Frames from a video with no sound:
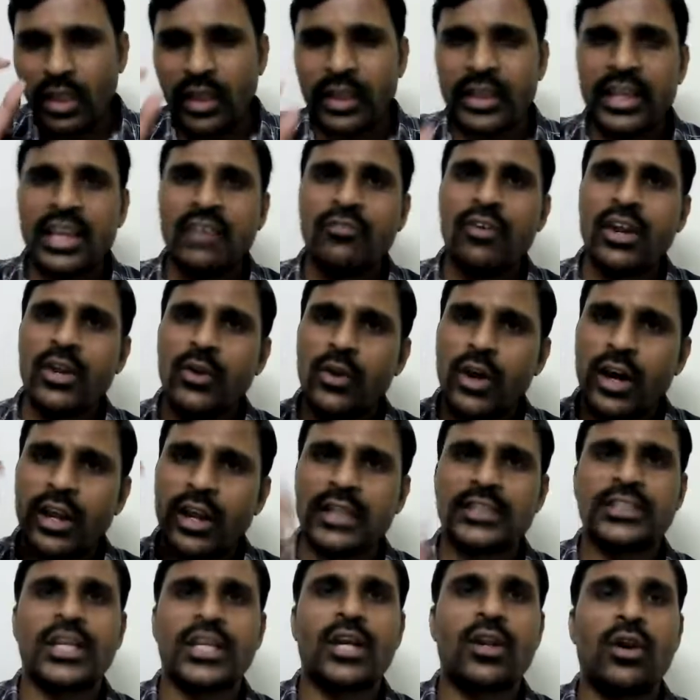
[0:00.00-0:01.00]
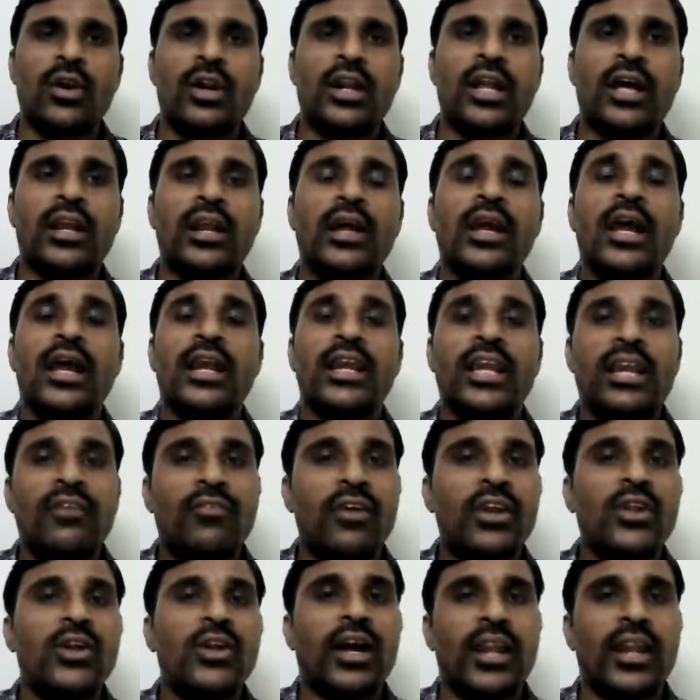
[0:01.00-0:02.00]
even you are a shareholder, you
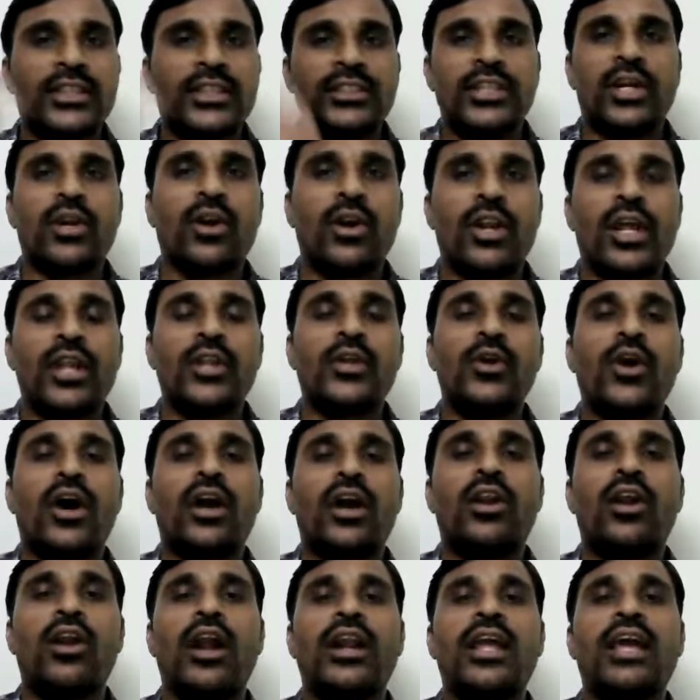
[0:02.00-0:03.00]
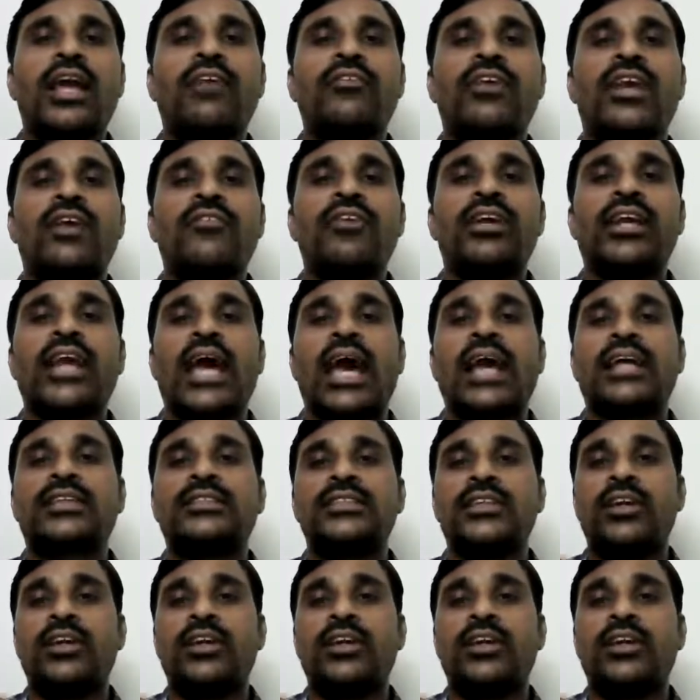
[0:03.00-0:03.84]
are not giving access,